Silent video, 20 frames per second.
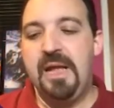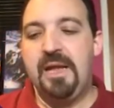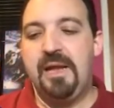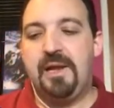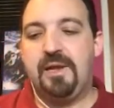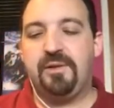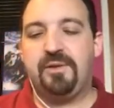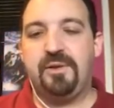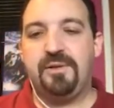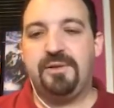
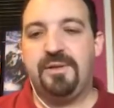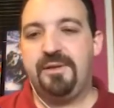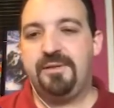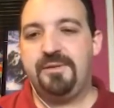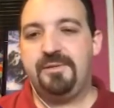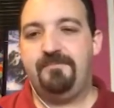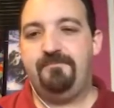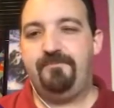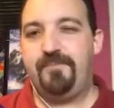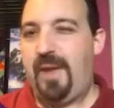But that is
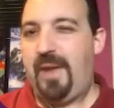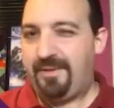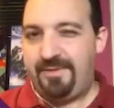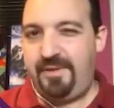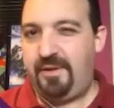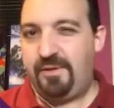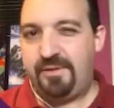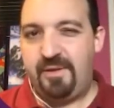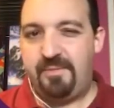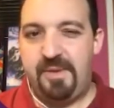not how we
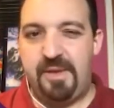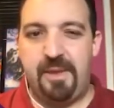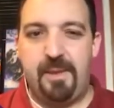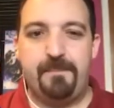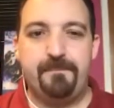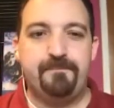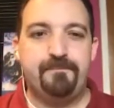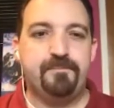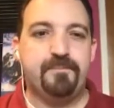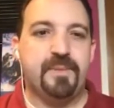measure
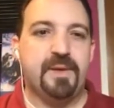that.